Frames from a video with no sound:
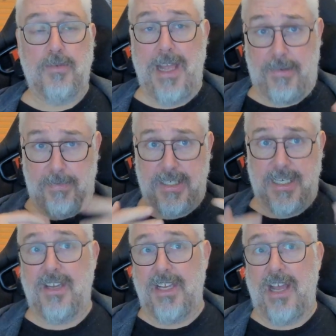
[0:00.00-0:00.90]
We have to
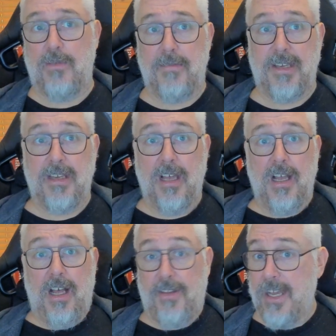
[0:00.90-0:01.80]
pretend that they're women.
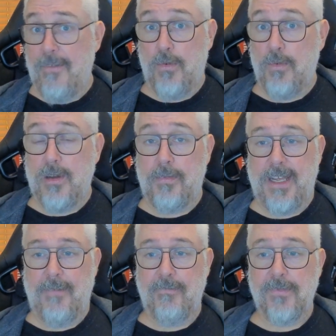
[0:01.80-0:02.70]
They never will
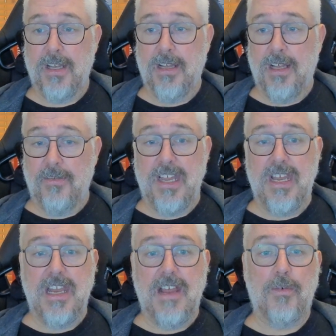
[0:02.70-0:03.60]
be. They
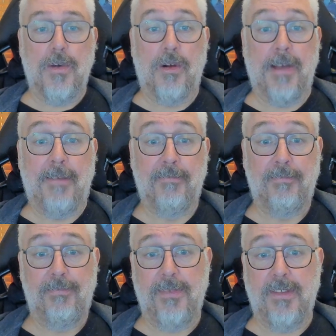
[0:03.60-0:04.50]
never will be.
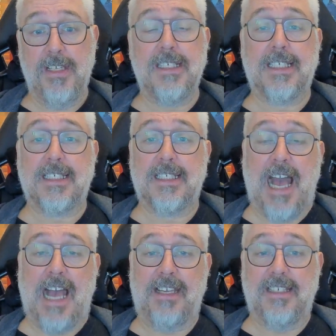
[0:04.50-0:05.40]

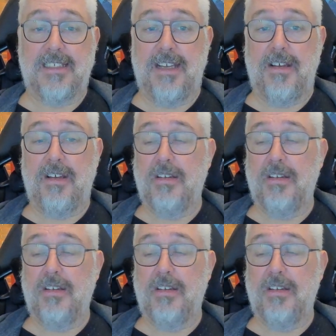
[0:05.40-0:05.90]
Sad, isn't it?